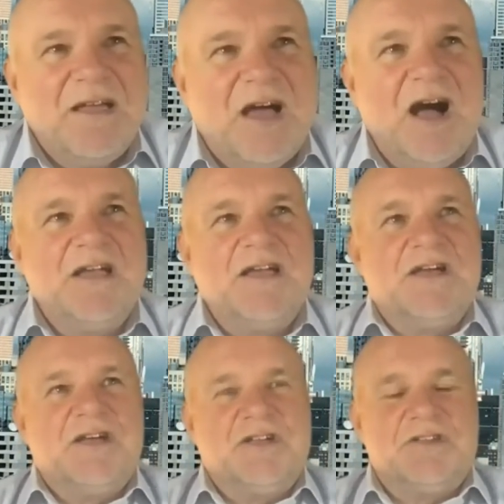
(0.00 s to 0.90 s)

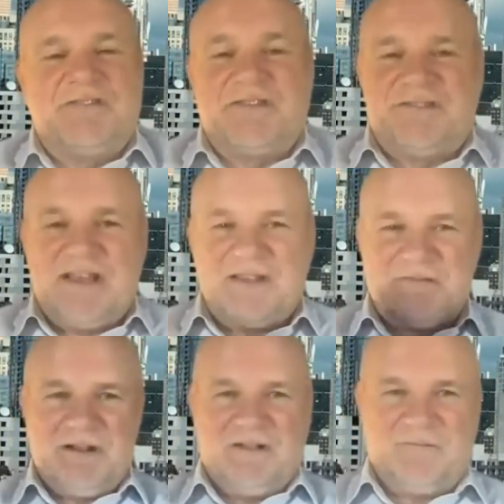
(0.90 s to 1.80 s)
I
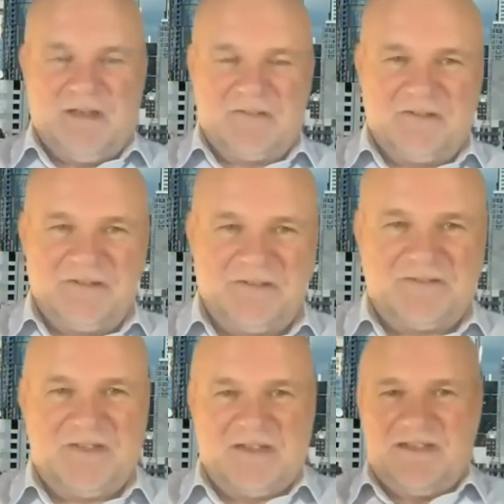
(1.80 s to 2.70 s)
successfully defended it.
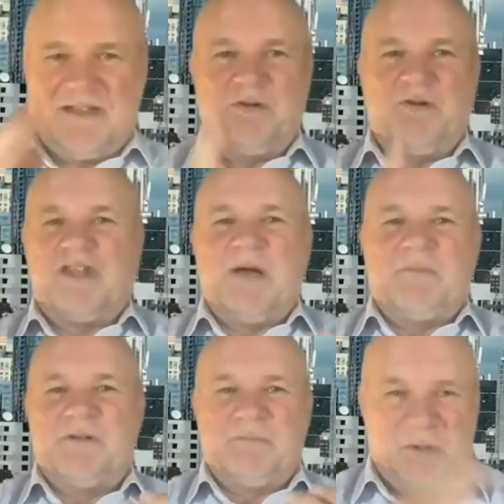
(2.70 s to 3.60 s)
They all got up
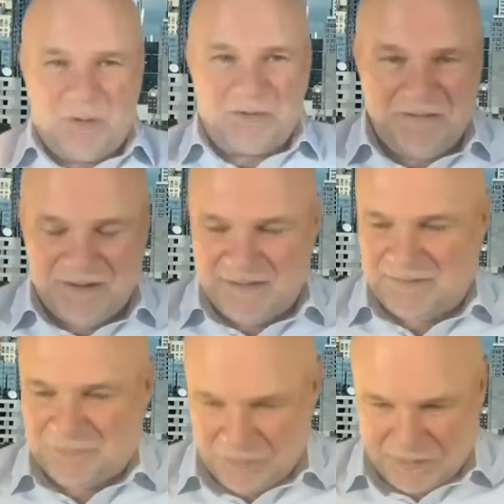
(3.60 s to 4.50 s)
and applauded,
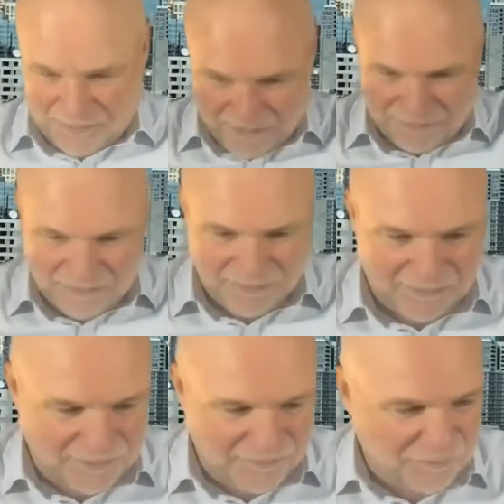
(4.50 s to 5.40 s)
as one does
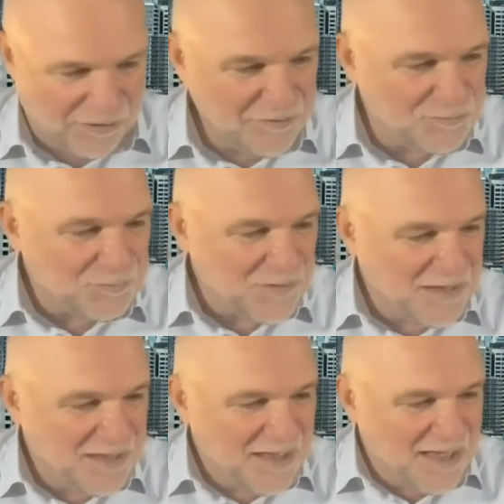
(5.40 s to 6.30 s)
in France.
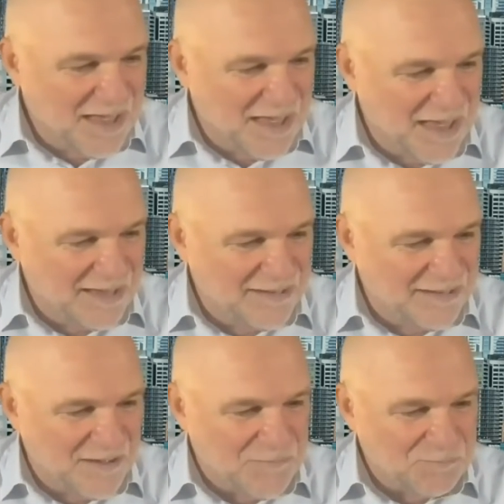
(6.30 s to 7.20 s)
And
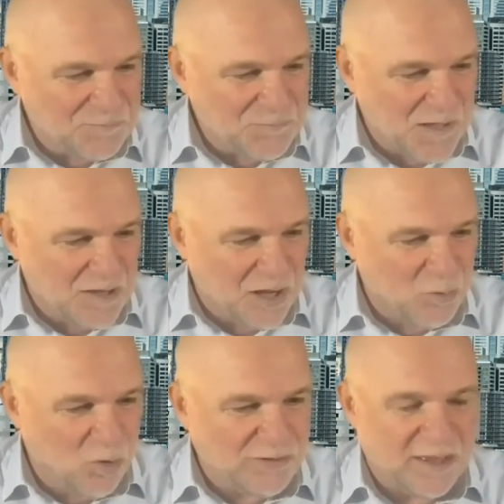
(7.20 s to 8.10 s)
I
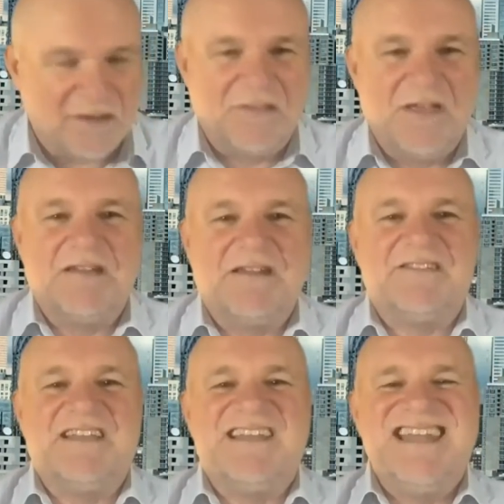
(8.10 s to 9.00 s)
walked out of there and I
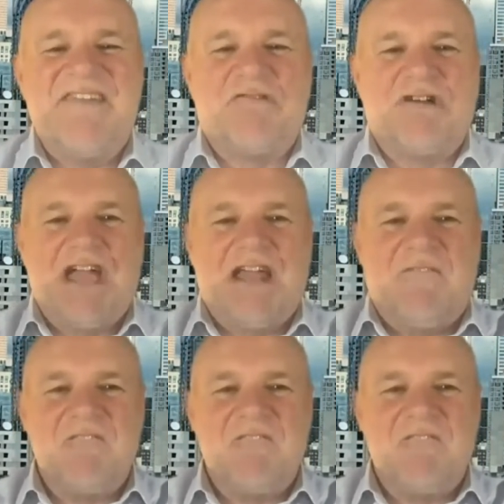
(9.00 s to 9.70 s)
said, never again.